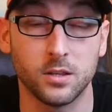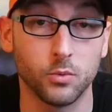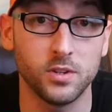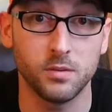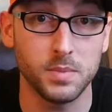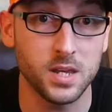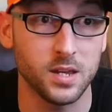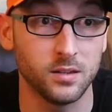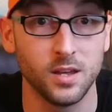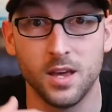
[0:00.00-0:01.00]
and the reason
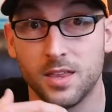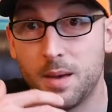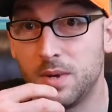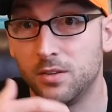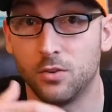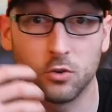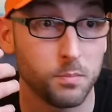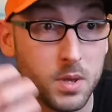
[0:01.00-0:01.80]
being is that means there's